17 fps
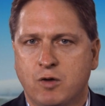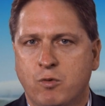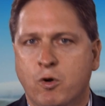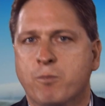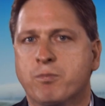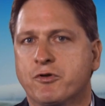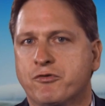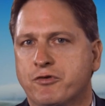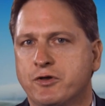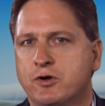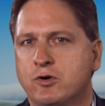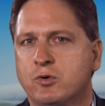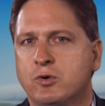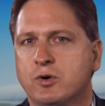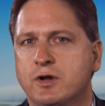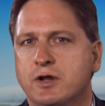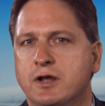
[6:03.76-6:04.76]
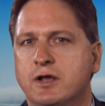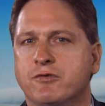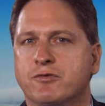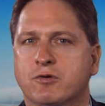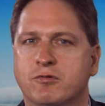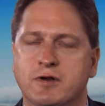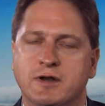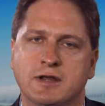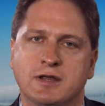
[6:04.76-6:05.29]
Well, Brazil is
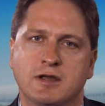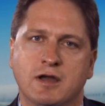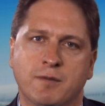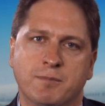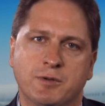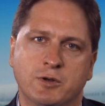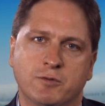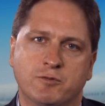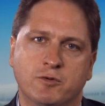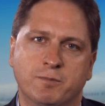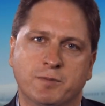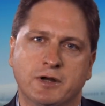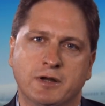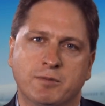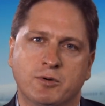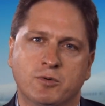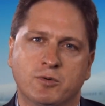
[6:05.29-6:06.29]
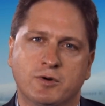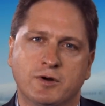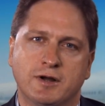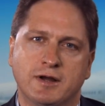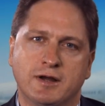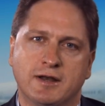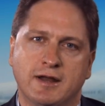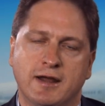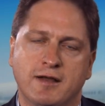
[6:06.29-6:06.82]
already a beautiful people.
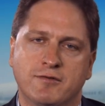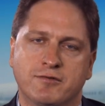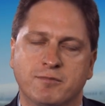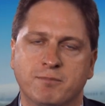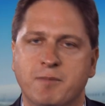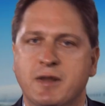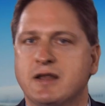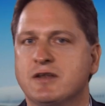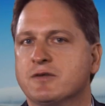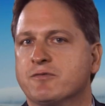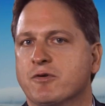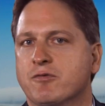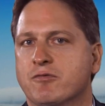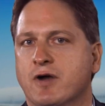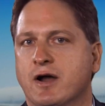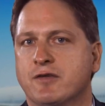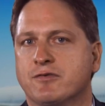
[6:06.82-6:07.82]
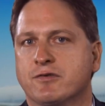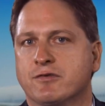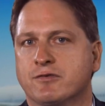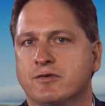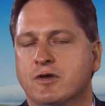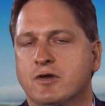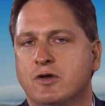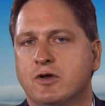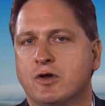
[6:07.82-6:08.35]
It has many different
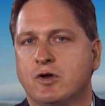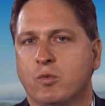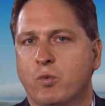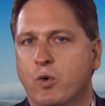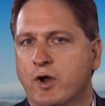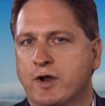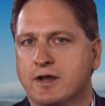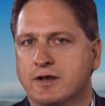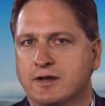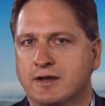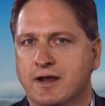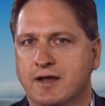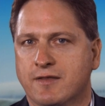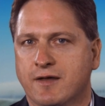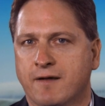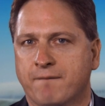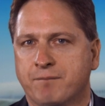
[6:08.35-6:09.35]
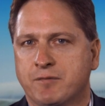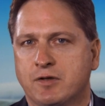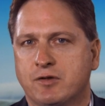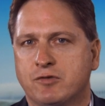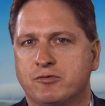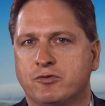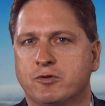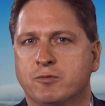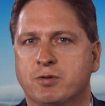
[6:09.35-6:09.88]
races working together
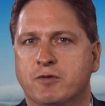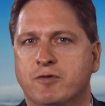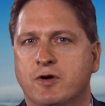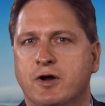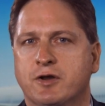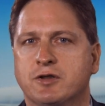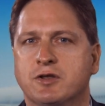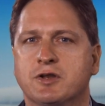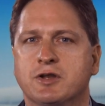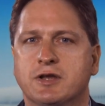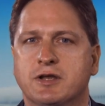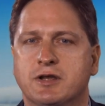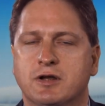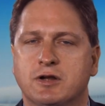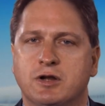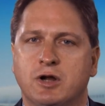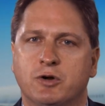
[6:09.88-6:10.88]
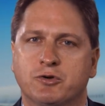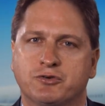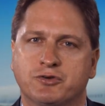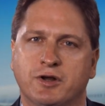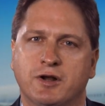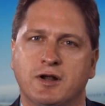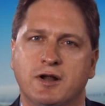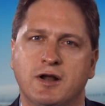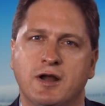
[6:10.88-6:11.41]
to provide a unique
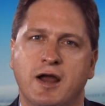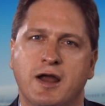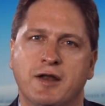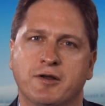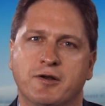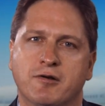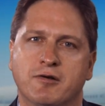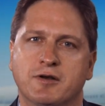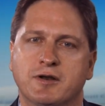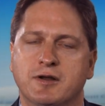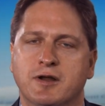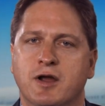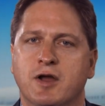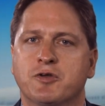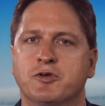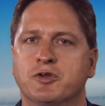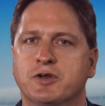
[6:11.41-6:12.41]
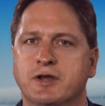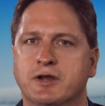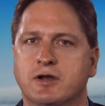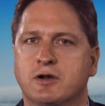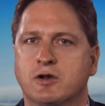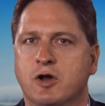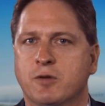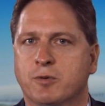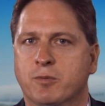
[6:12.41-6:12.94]
culture and a, a unique
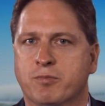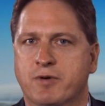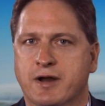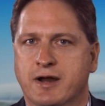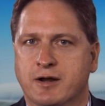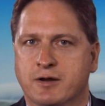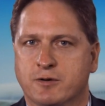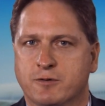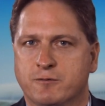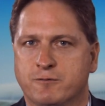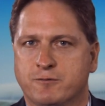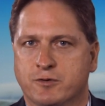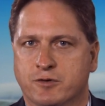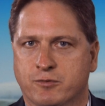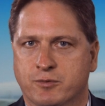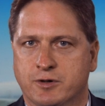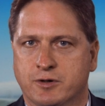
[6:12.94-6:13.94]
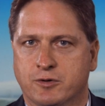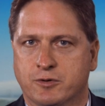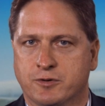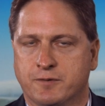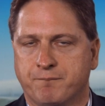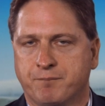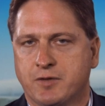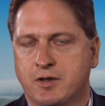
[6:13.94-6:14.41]
global brand for the world.